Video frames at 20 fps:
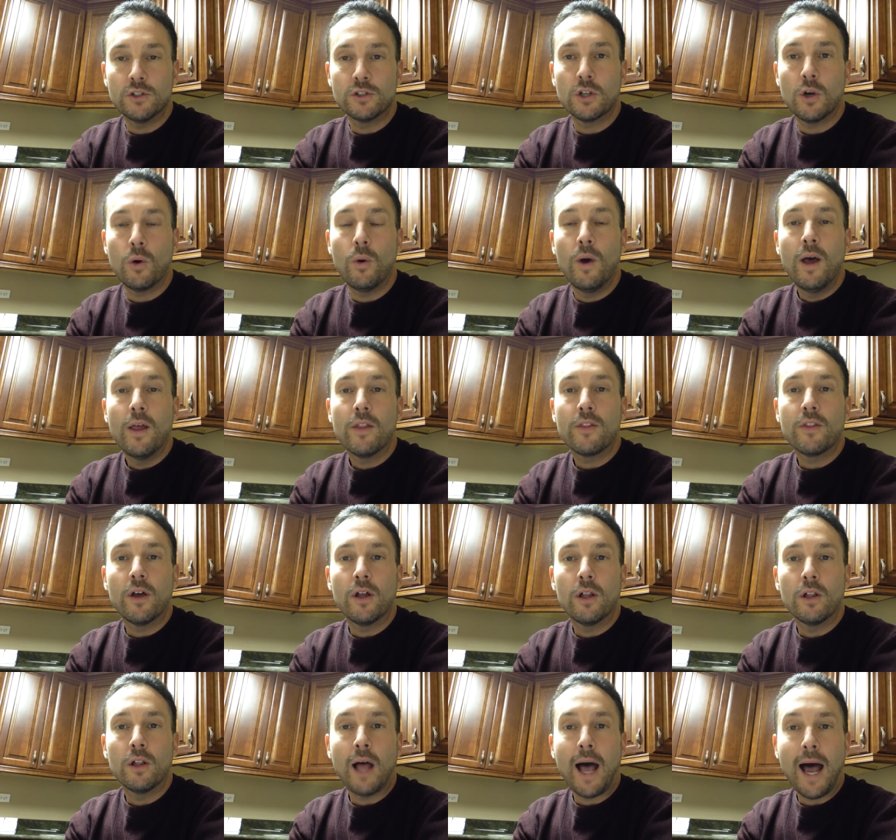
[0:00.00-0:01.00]
So
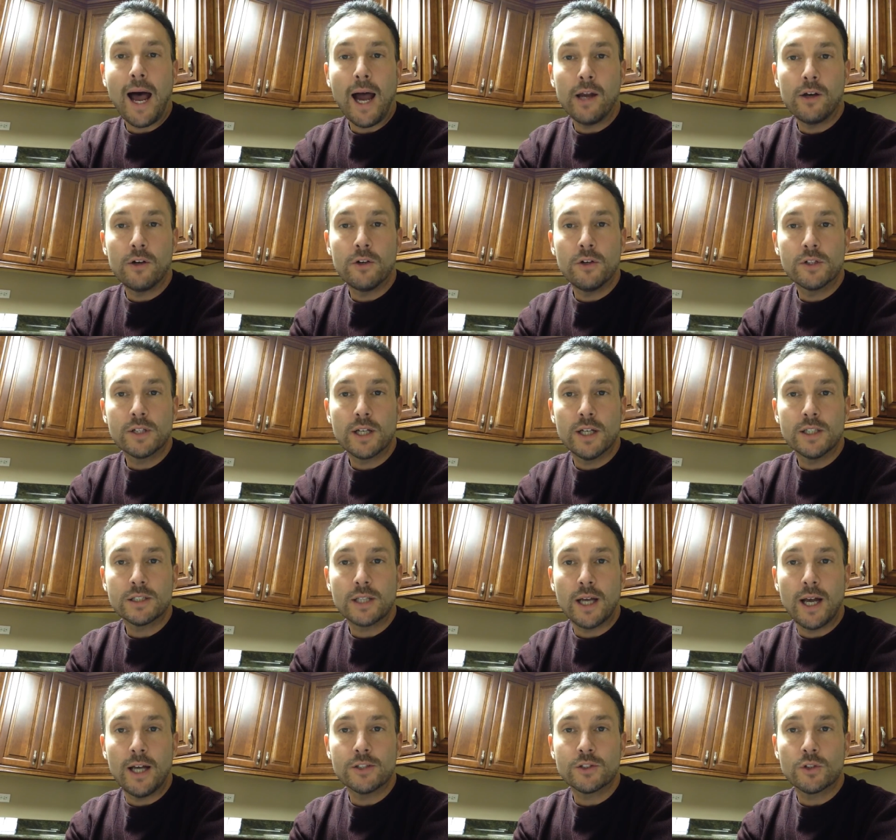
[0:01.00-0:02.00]
the higher your
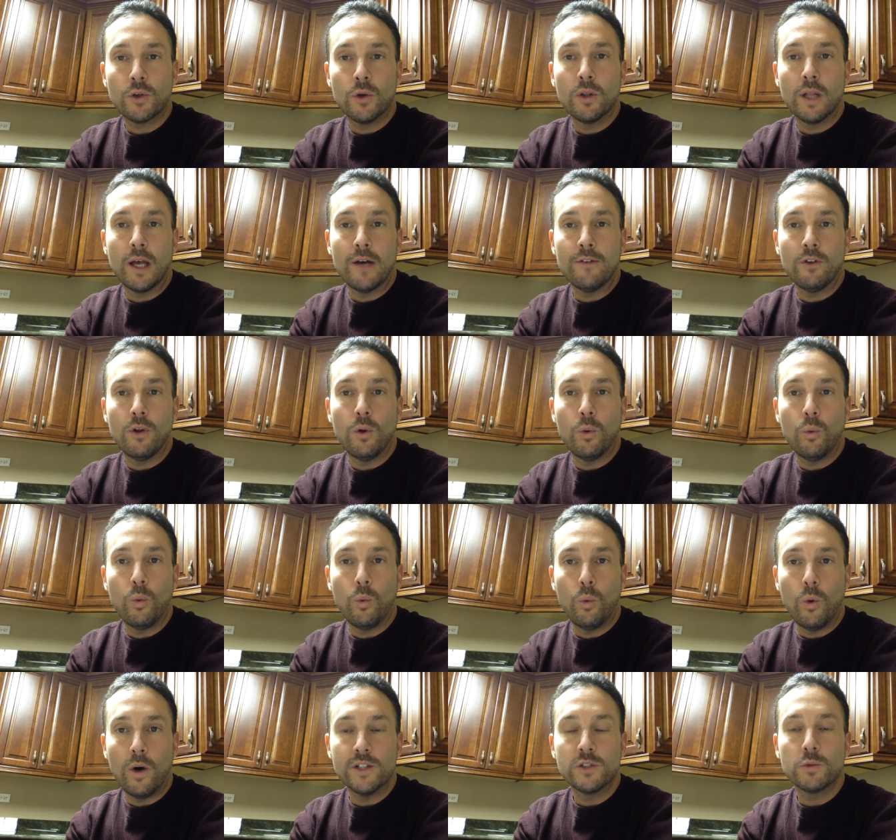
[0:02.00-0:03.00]
testosterone level
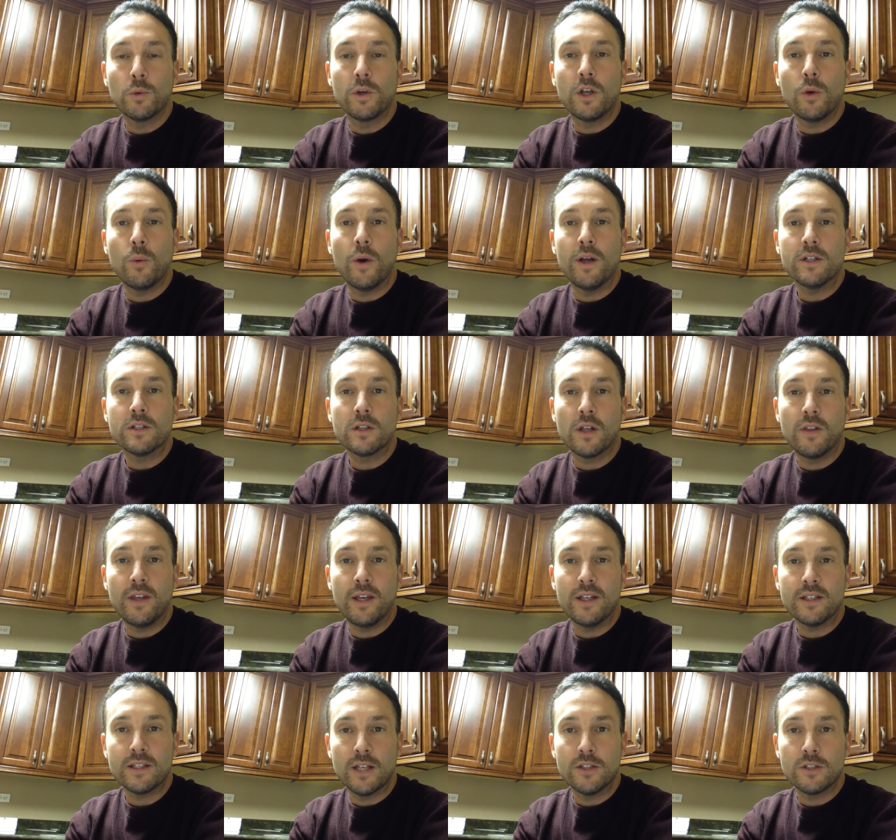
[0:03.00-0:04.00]
was when you went into the
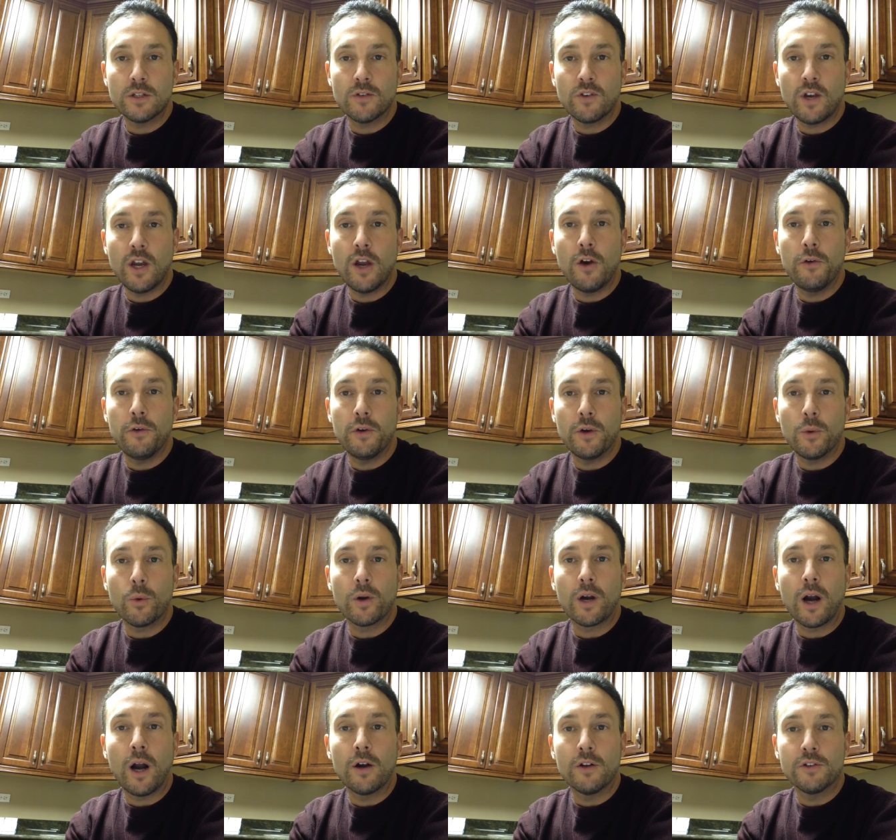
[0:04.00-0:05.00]
intensive care unit,
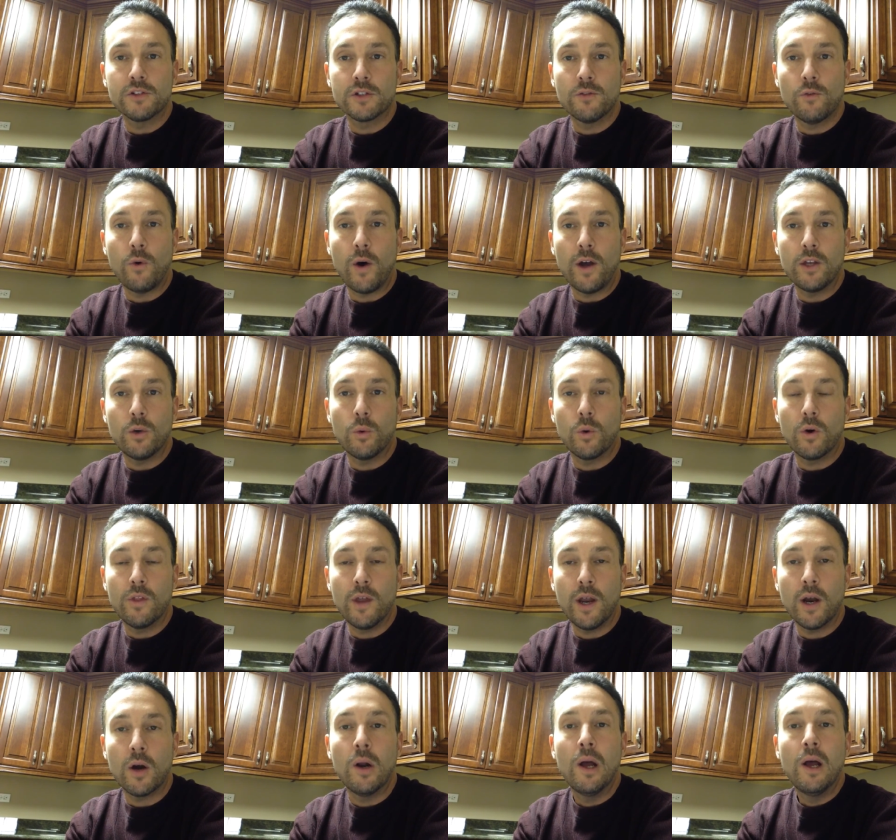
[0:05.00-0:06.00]
regardless of why you were
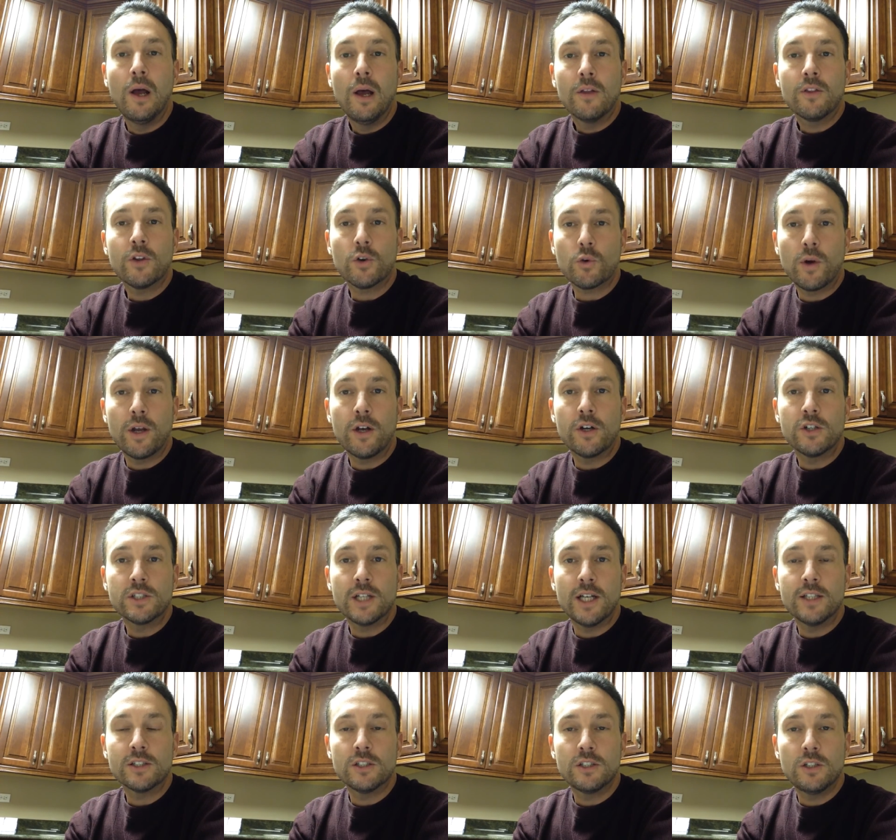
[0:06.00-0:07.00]
there, the greater
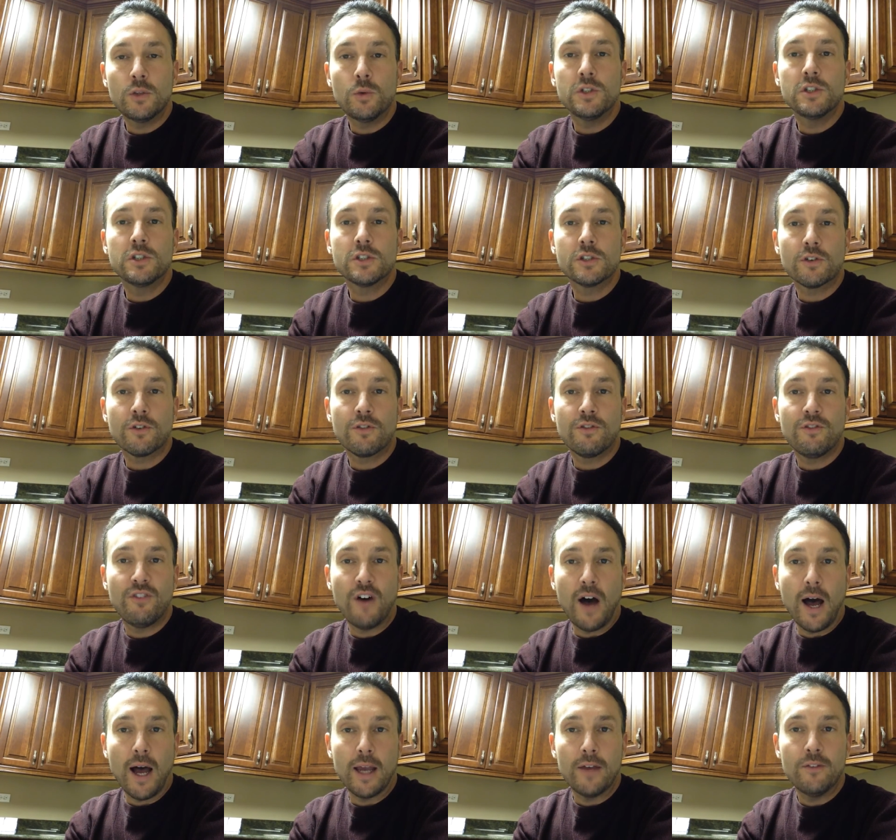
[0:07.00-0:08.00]
chances you would
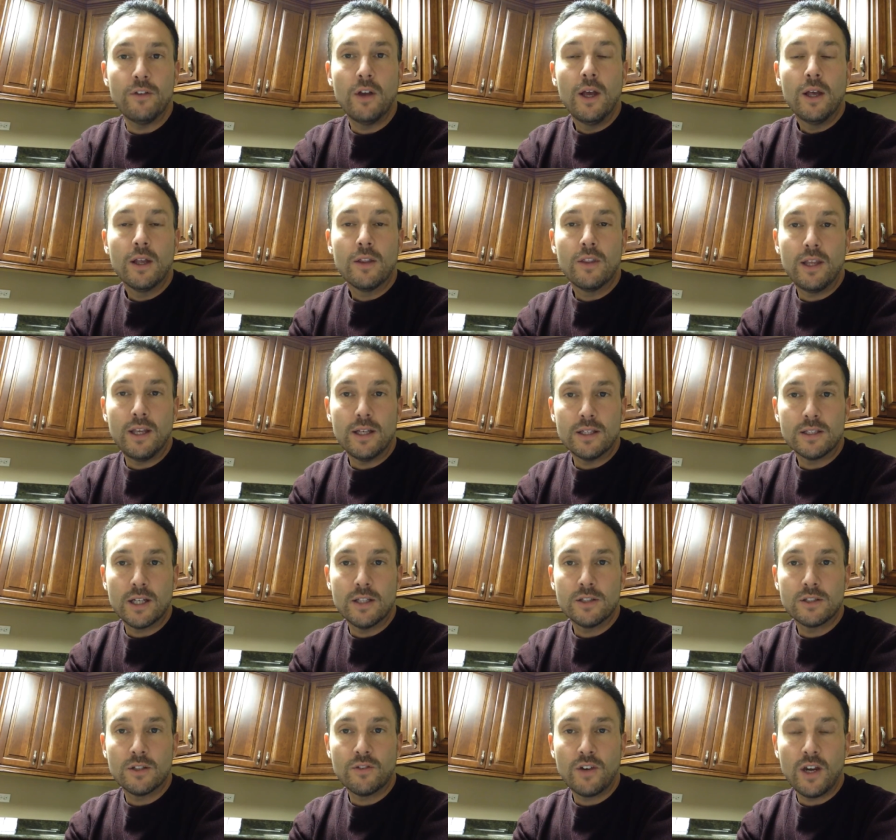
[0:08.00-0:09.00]
survive the
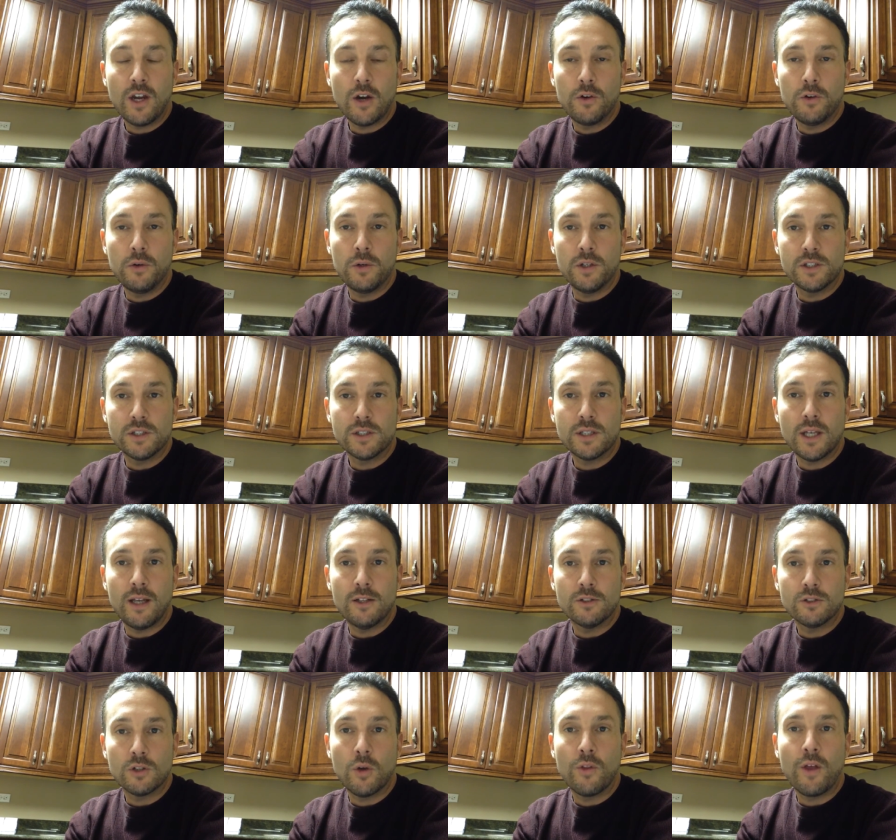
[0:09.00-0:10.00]
intensive care unit stay.
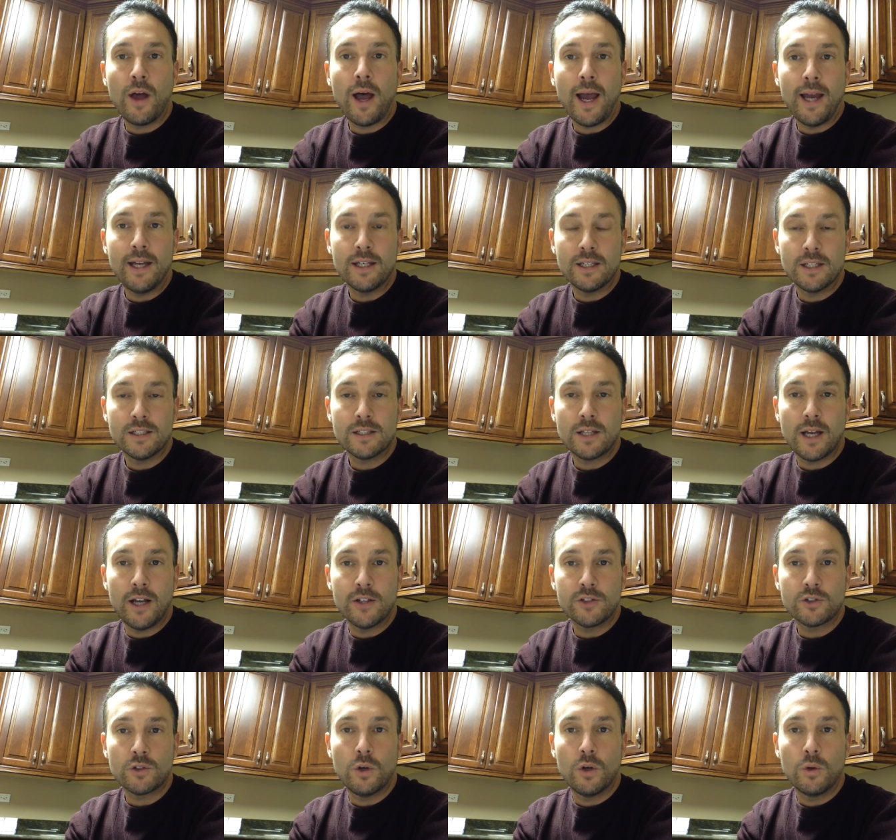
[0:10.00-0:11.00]
So the high
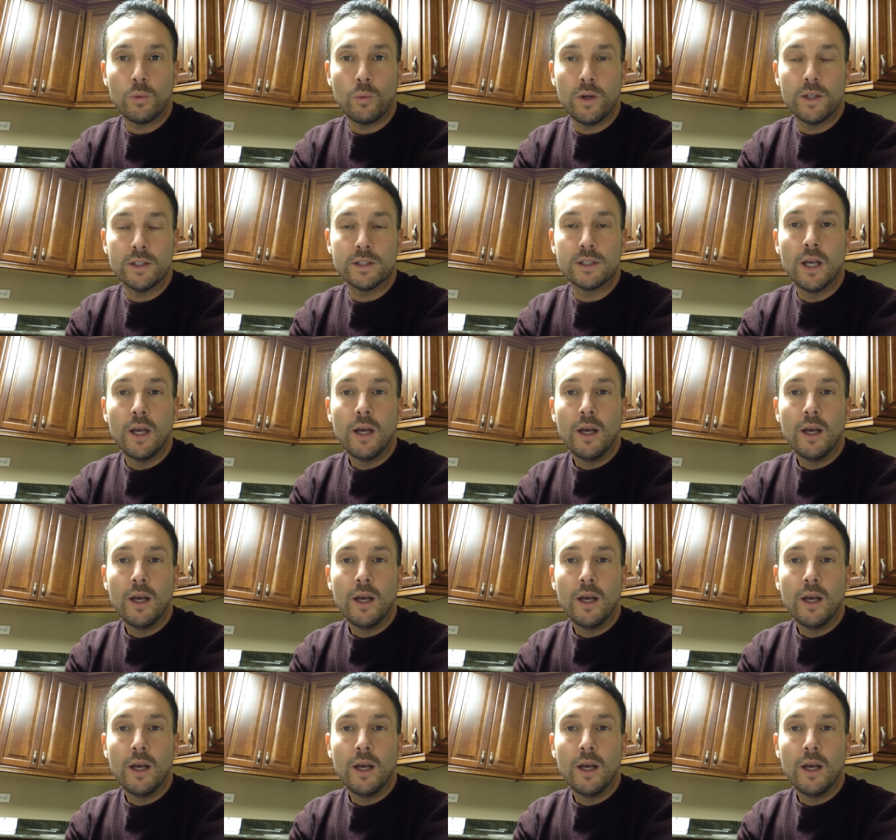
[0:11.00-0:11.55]
testosterone was